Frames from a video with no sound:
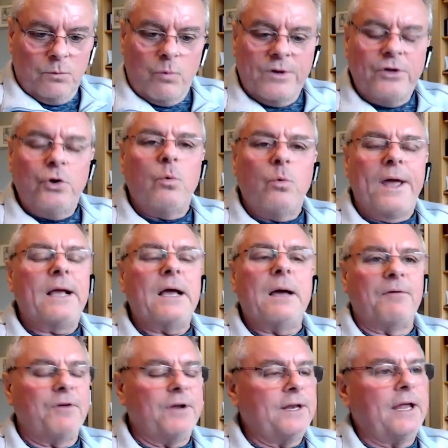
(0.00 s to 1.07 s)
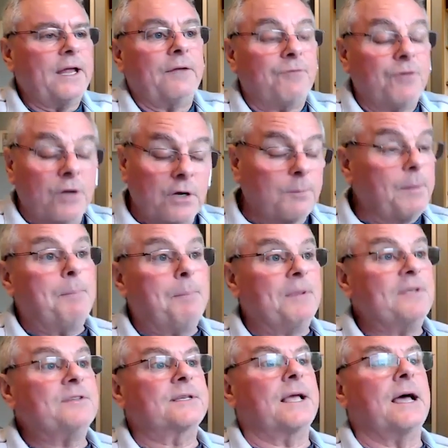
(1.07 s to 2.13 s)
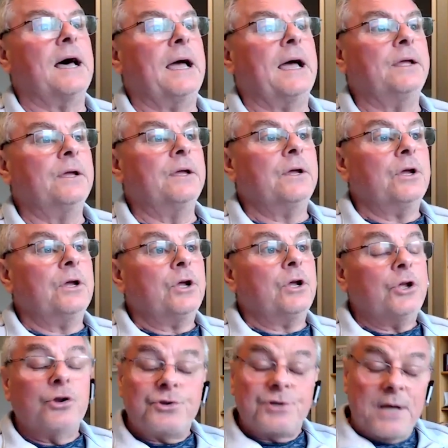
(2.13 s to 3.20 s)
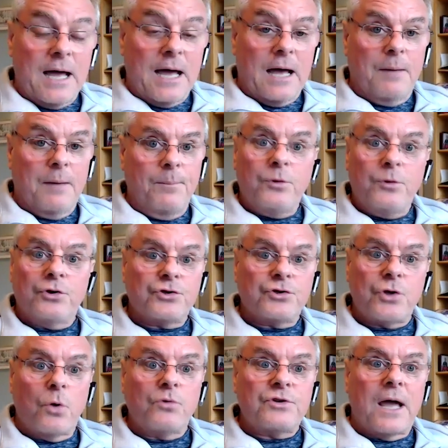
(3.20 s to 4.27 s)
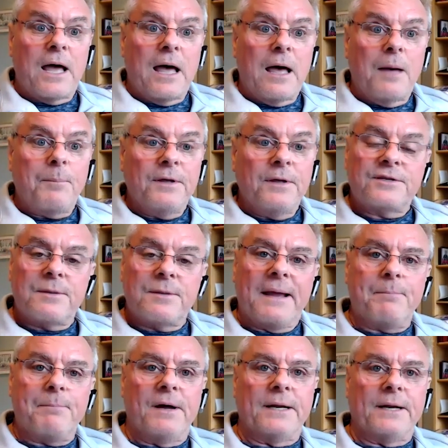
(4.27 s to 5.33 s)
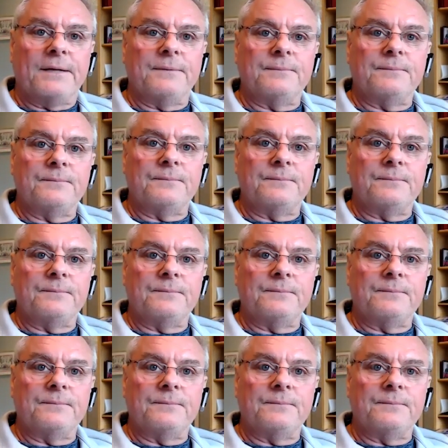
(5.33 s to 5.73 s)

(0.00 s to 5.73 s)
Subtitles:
when you wake up every day, if you're going to be a business guy, your job, your sole job is to make money.